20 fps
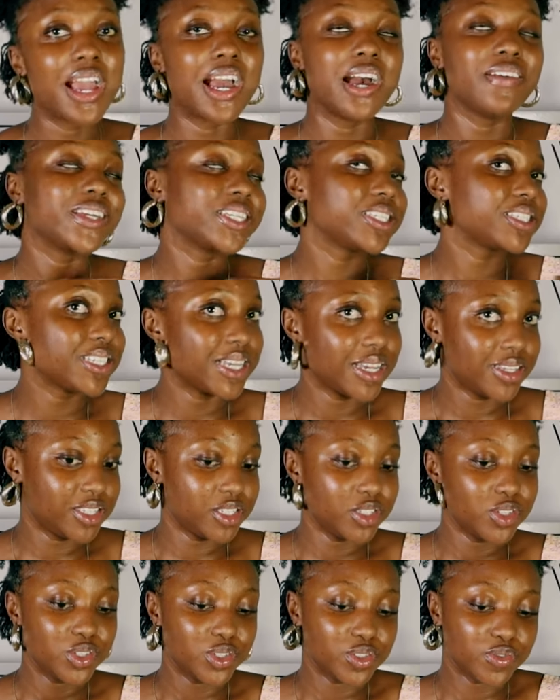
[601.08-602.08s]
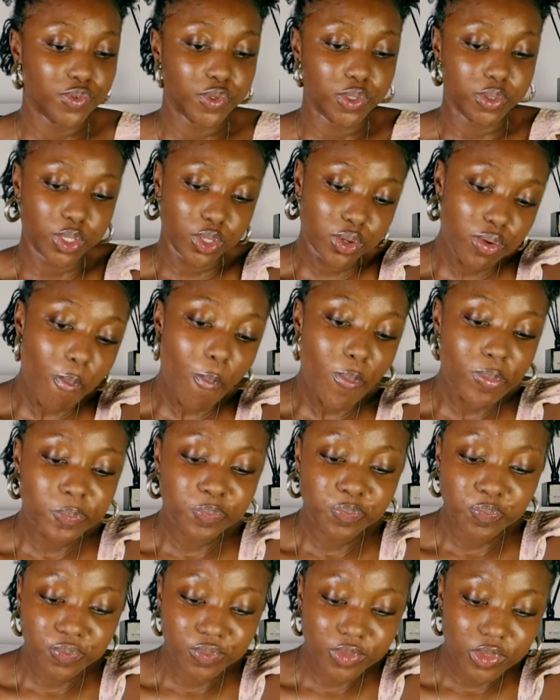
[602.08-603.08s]
I have exciting news for you.
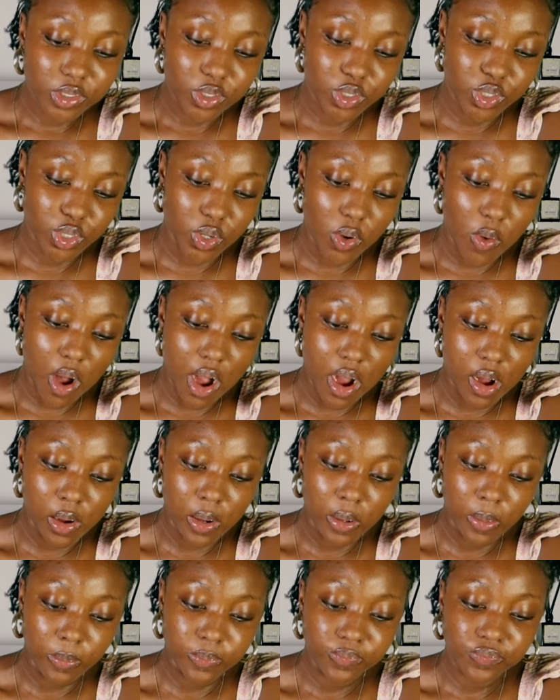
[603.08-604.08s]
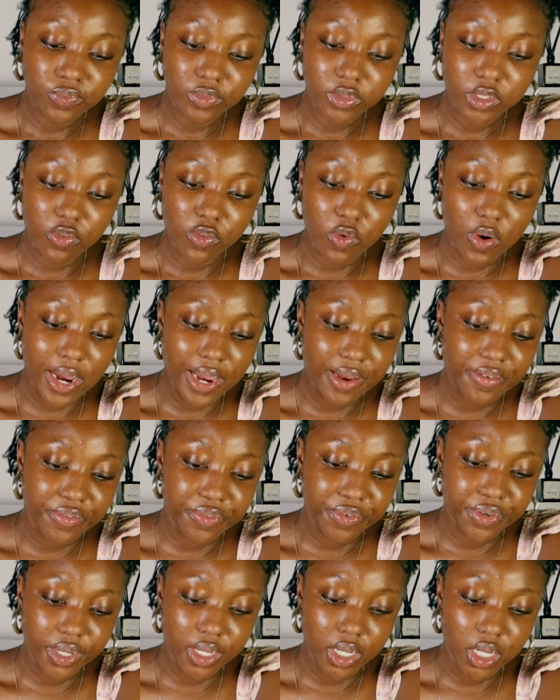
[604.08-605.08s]
So for
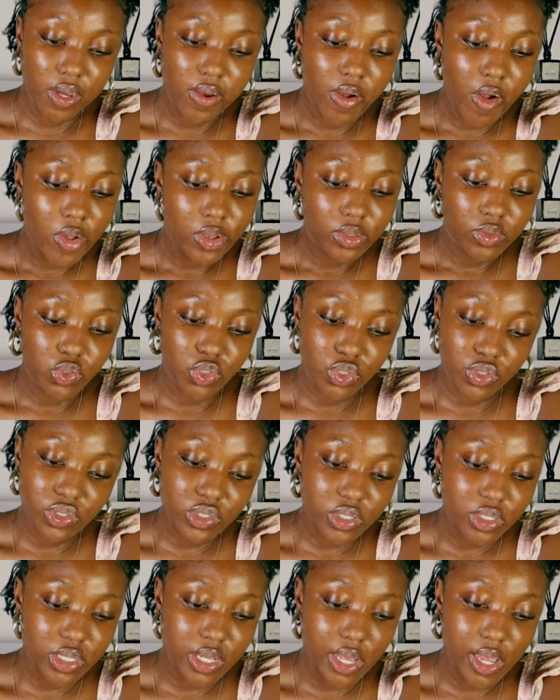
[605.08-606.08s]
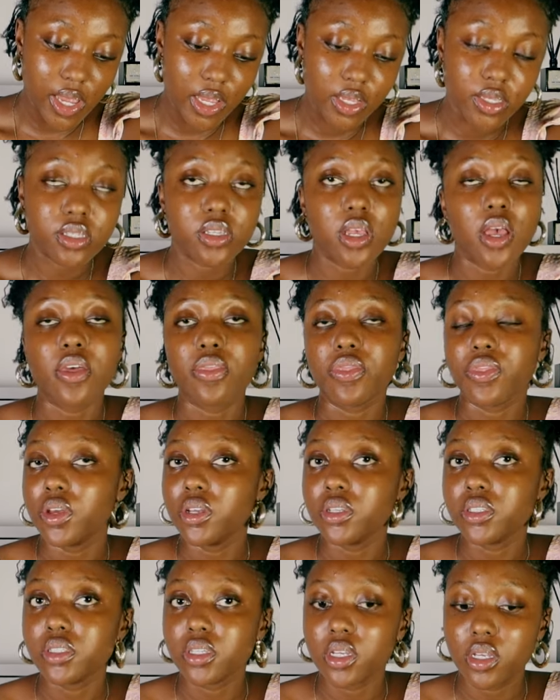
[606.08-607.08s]
every Tuesdays and
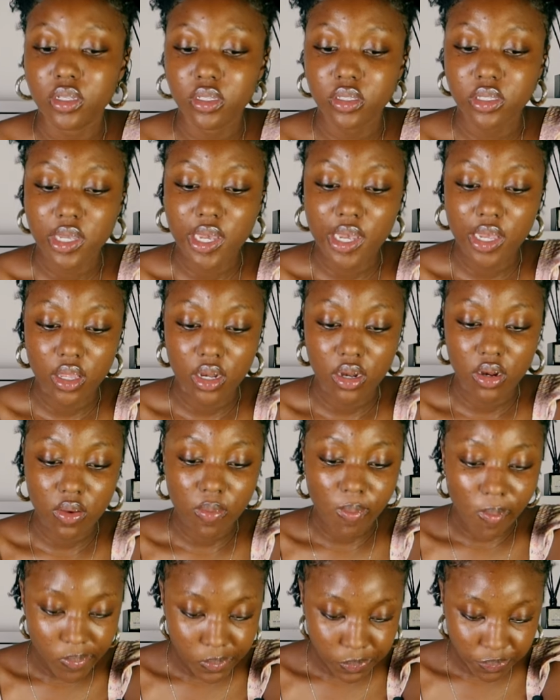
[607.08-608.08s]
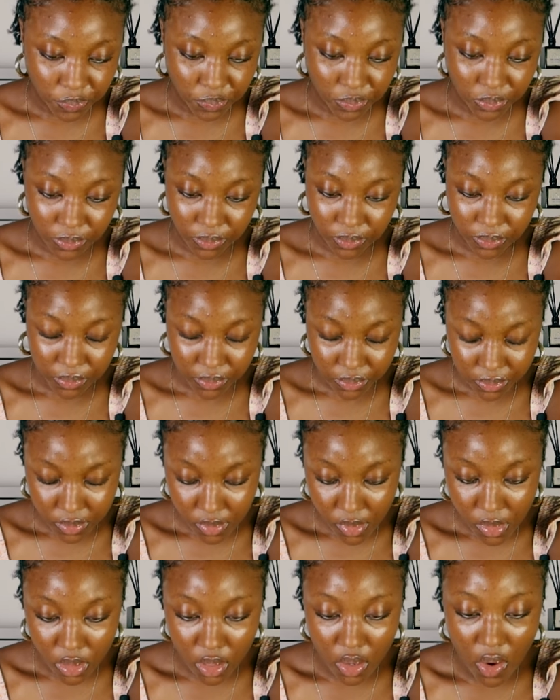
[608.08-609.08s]
Thursdays and
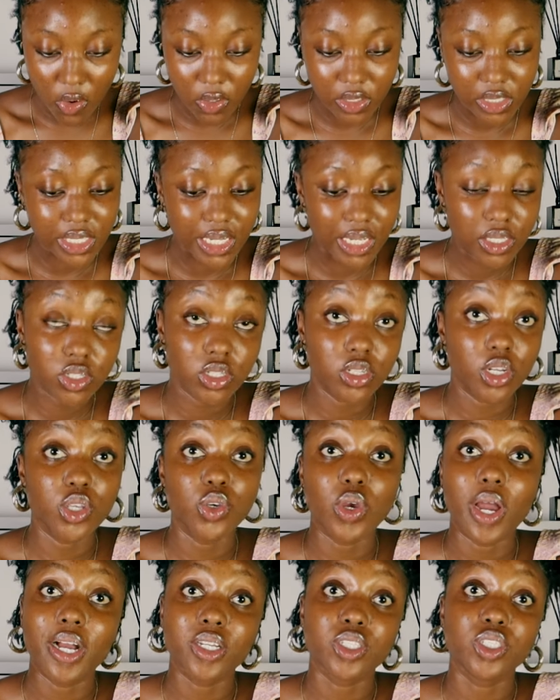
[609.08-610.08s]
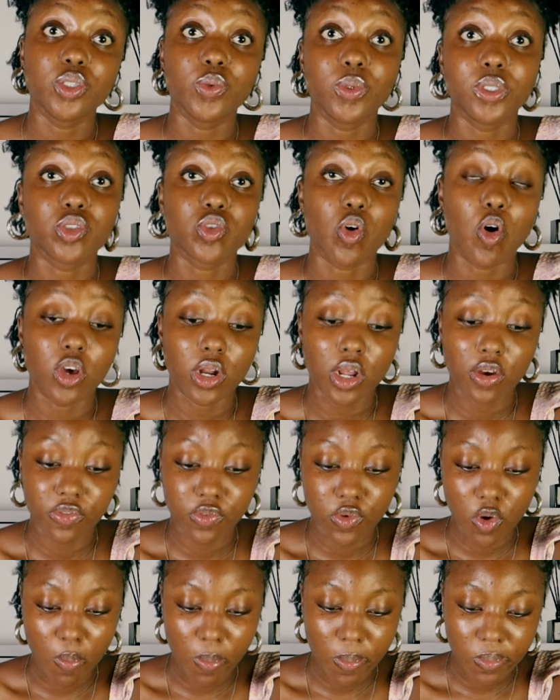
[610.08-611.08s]
on Saturday, you actually want to order
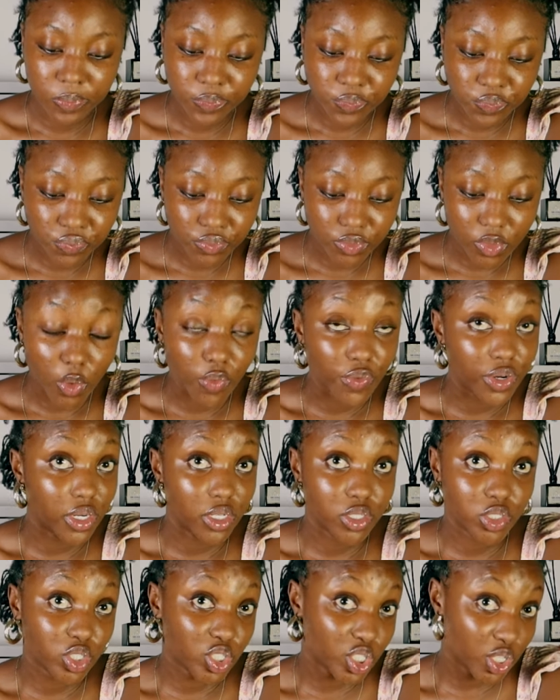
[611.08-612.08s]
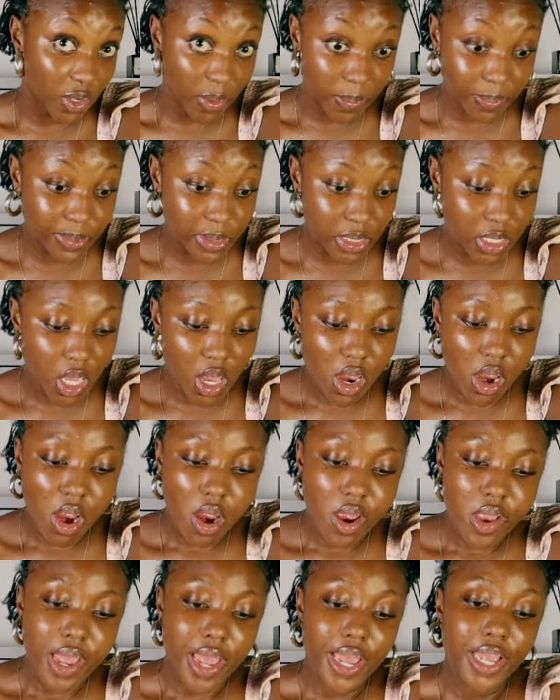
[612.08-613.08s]
from Winner's Chops,
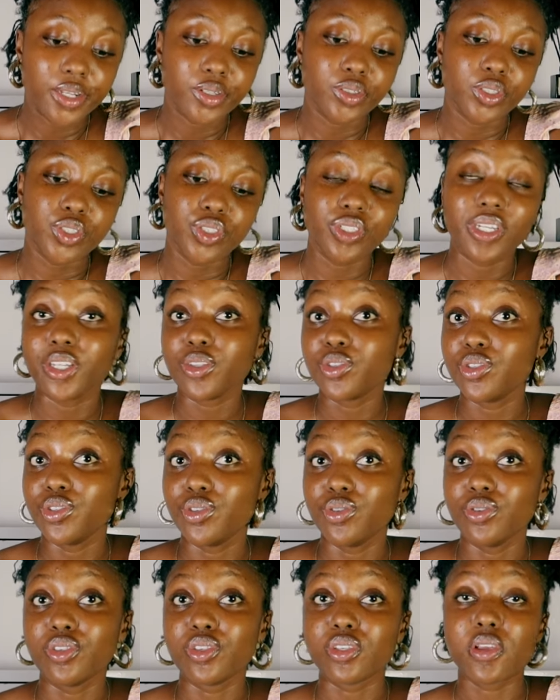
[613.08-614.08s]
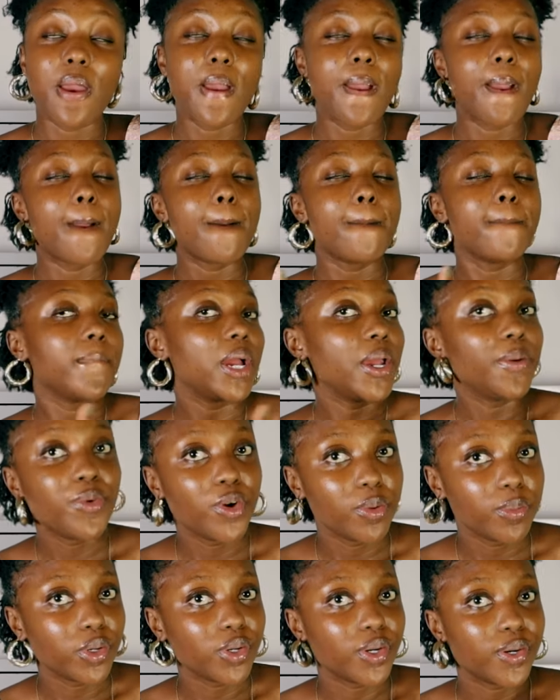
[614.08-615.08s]
and you get to use my
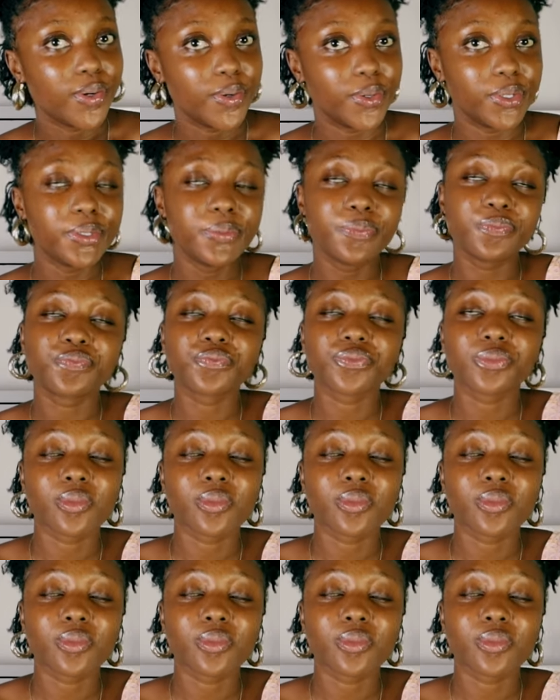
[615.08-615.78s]
promo code.